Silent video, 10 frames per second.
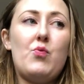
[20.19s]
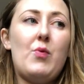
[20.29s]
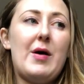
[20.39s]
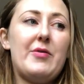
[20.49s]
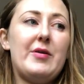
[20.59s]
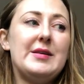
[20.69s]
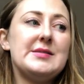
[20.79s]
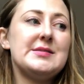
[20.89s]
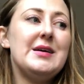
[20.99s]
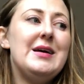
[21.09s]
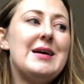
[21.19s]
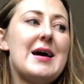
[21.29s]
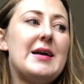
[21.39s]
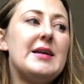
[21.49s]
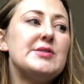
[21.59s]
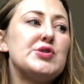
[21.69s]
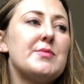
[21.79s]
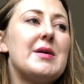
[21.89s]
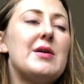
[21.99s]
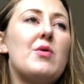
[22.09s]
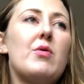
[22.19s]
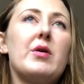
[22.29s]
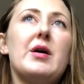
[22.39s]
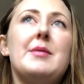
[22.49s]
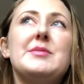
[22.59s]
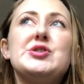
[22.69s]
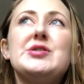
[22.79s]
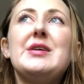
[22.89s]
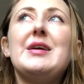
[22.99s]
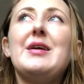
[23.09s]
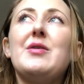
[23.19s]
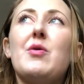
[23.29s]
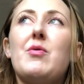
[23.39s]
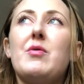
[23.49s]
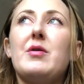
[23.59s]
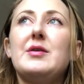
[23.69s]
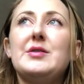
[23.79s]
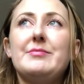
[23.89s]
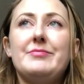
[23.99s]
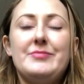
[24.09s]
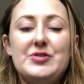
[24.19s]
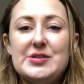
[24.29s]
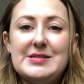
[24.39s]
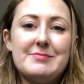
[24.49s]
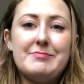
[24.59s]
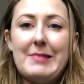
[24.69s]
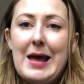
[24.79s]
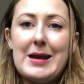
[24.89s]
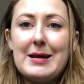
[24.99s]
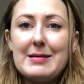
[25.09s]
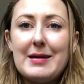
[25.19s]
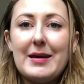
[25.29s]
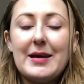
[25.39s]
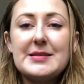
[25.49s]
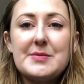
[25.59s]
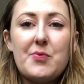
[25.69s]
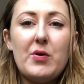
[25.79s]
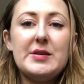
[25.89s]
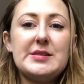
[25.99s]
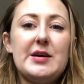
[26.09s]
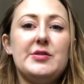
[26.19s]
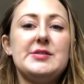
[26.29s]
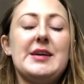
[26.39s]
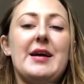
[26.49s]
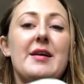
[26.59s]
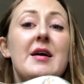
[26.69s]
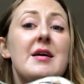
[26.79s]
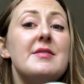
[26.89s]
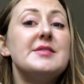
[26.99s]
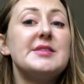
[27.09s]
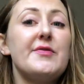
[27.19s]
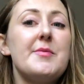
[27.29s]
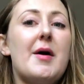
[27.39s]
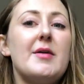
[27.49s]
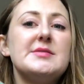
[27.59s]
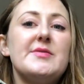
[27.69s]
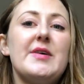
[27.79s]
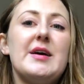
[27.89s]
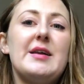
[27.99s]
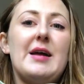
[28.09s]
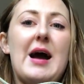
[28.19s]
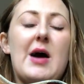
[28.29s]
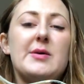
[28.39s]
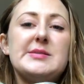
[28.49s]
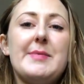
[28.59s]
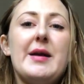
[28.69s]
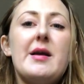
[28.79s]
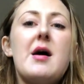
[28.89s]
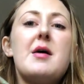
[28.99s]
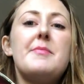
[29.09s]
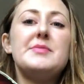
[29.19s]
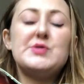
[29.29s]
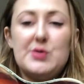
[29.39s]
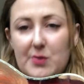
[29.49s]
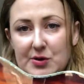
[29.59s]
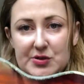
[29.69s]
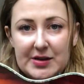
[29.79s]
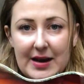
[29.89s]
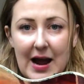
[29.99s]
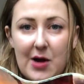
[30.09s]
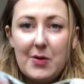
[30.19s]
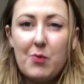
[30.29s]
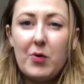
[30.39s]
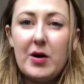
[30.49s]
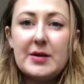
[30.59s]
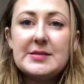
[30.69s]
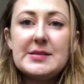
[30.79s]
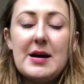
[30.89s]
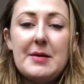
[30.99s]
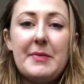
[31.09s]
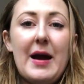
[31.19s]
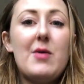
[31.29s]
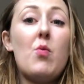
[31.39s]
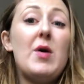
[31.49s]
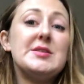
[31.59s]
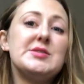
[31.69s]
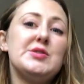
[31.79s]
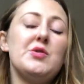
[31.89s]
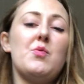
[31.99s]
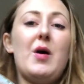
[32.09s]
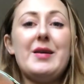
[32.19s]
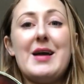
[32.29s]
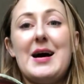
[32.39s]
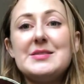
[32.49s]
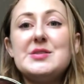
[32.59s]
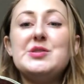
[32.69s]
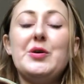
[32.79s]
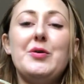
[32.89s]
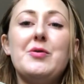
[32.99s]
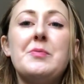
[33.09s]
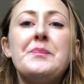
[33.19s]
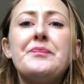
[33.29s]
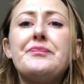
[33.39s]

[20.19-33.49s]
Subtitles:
whether it's an instrument or a machine or just anything, it's important to understand the different parts of it, how it's made up, so you understand how it works, kind of what to do, what not to do,